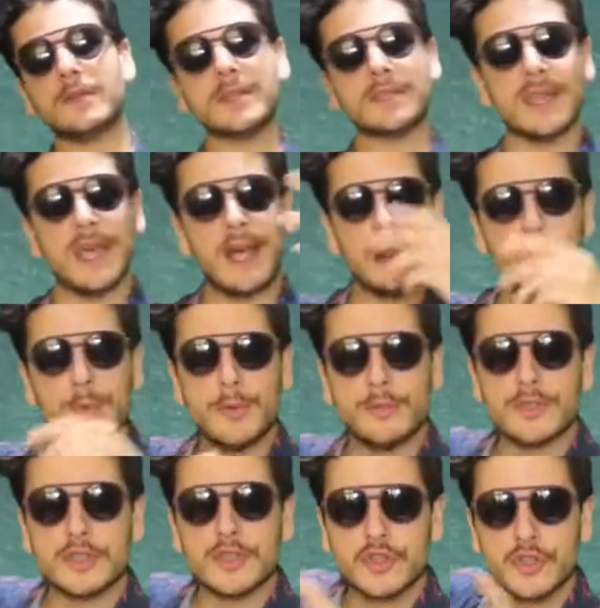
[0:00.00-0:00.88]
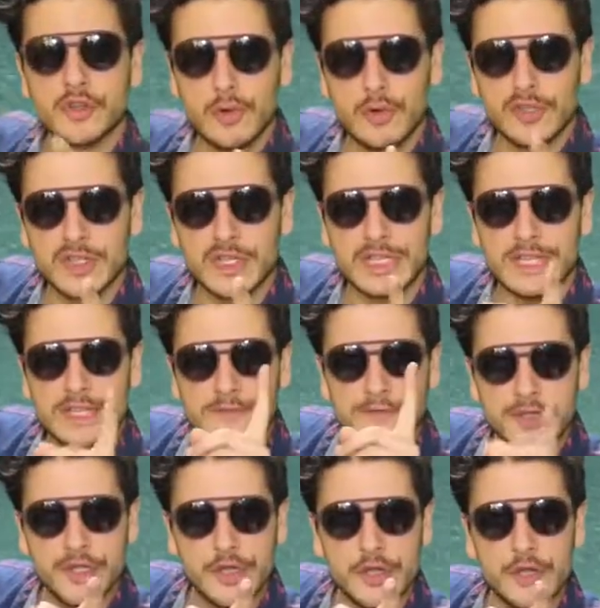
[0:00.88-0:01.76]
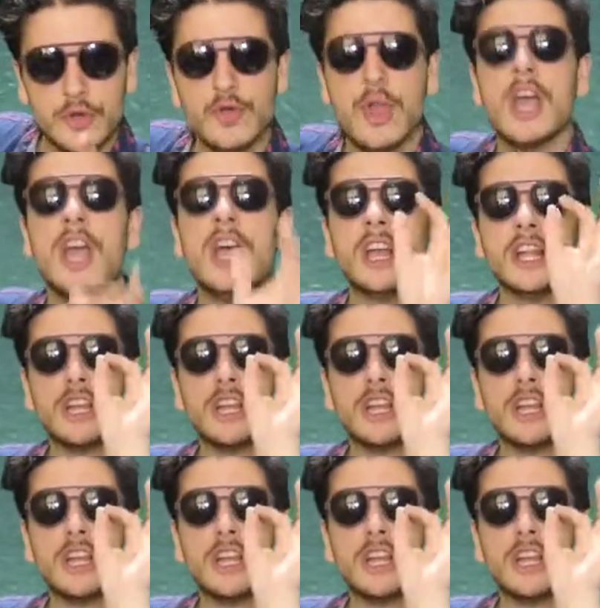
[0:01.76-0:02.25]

this album is sure to leave you